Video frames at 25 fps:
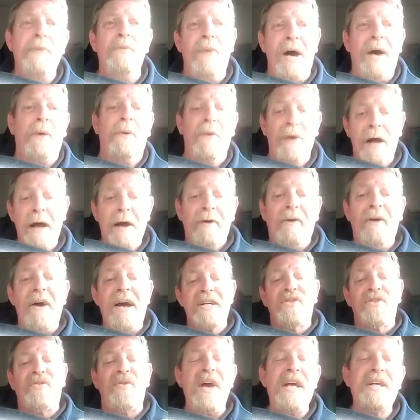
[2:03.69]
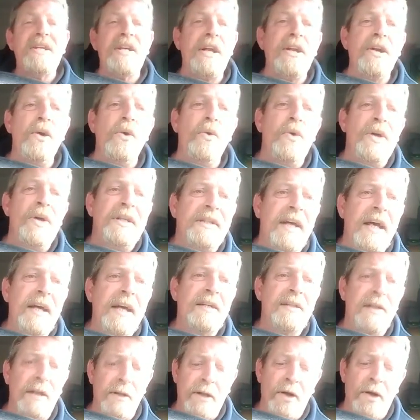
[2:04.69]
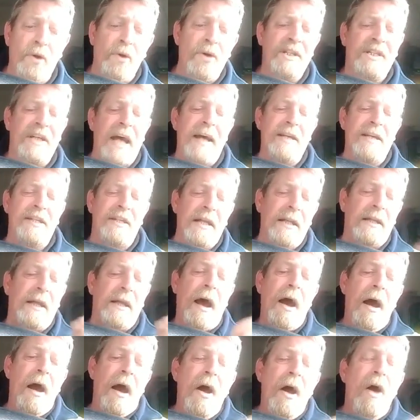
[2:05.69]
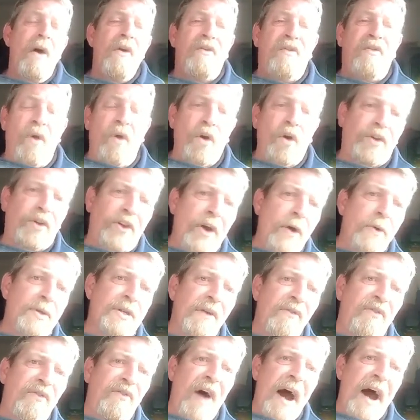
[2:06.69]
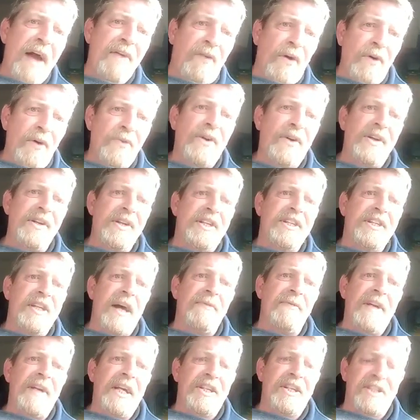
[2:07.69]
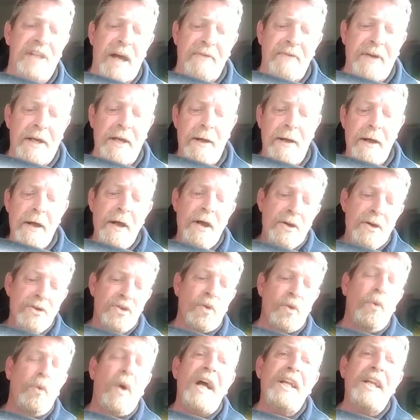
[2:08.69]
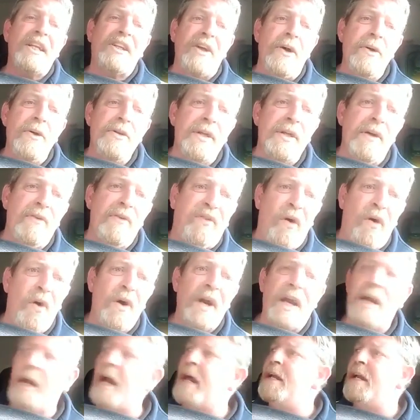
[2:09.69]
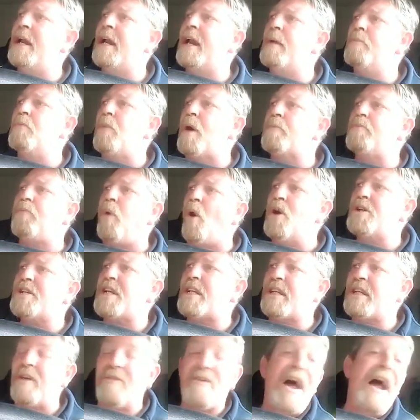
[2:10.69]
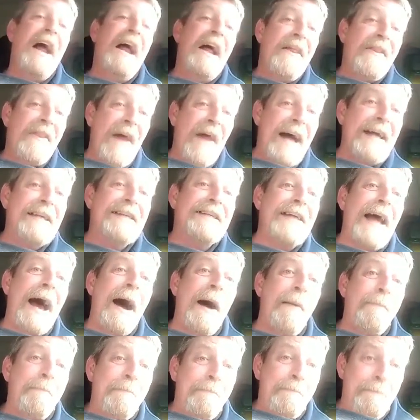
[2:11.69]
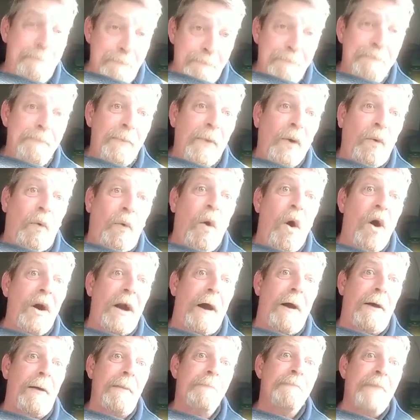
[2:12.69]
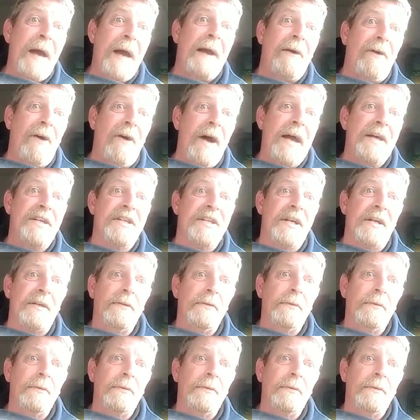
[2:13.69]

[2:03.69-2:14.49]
well, let's face it, they only tested 4,577. So 1,049 of them were positive. That's a quarter, more or less.